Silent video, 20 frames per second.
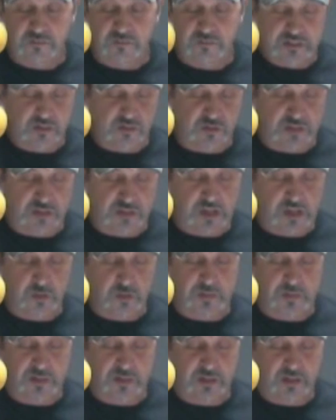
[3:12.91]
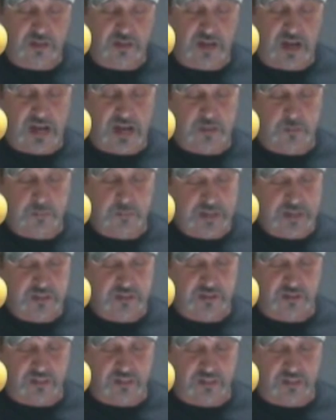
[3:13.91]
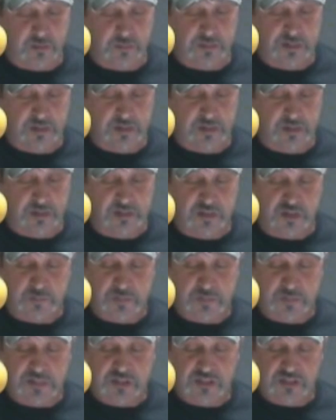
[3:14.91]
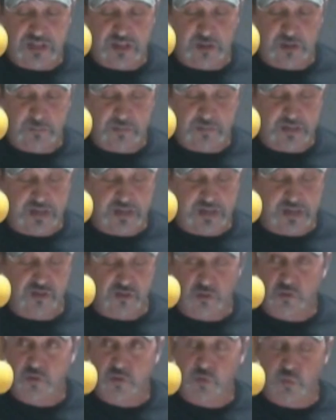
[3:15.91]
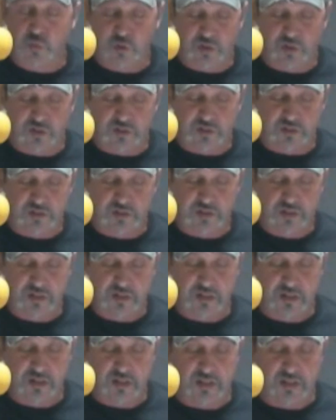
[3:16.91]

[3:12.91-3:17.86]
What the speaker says: physical therapy, occupational therapy, speech therapy, and social workers.